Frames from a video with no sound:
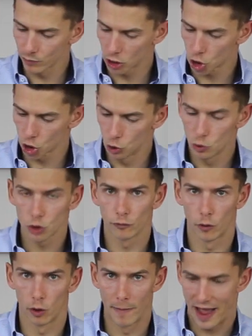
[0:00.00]
shoes
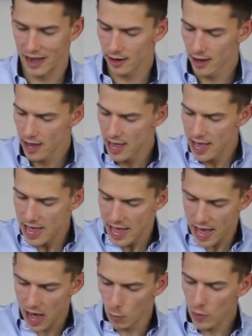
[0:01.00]
for men.
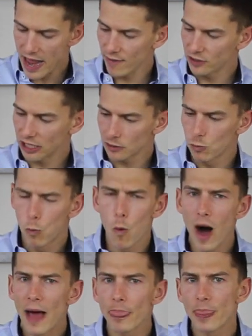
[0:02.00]
We have just
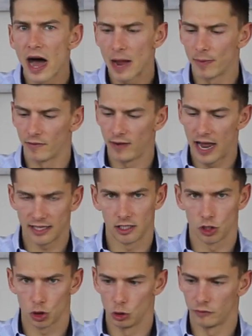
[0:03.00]
one type of Latin
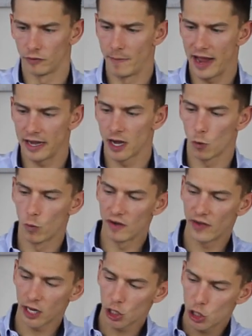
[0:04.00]
shoe for men with
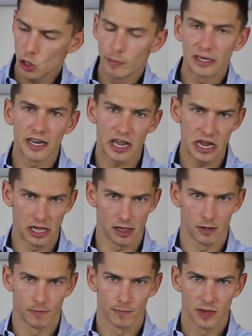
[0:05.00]
a Cuban
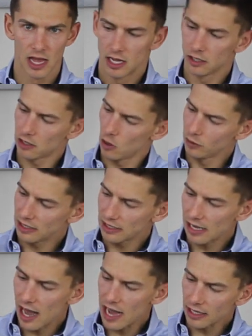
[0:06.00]
heel. So
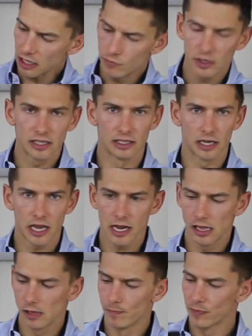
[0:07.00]
slightly risen
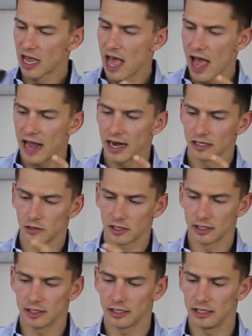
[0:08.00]
heel, and as you
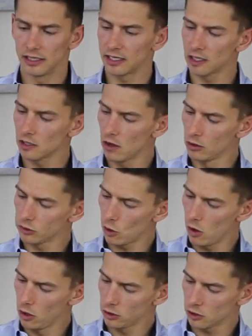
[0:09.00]
can see, the soles
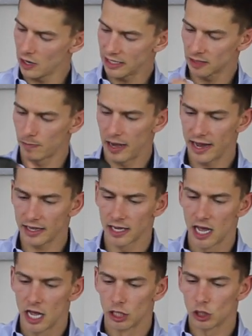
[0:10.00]
also are split
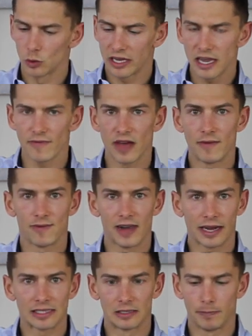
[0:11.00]
to give a
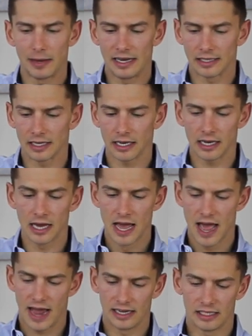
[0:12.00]
flexibility,
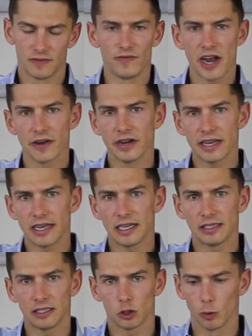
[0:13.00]
and it's very
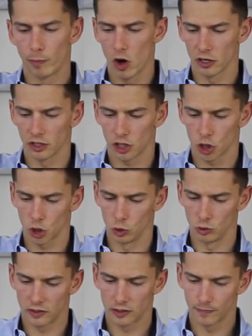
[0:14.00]
easy to point the
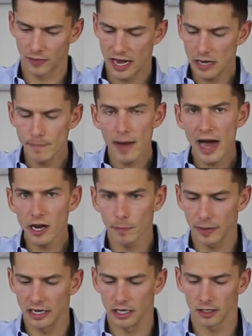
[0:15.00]
shoes. In my
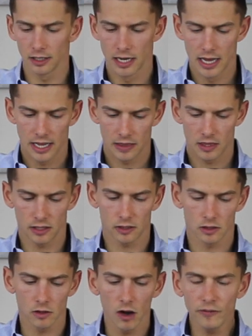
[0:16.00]
opinion, the
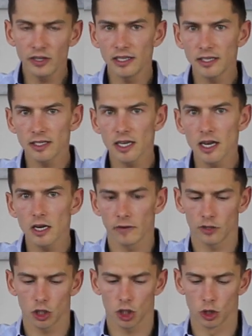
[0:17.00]
softer the skin
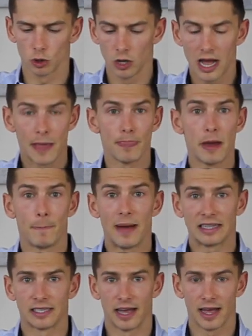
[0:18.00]
of the shoe, the
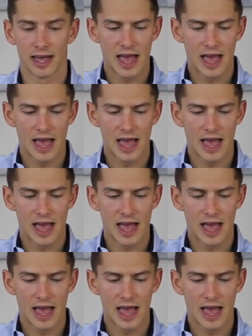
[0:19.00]
better.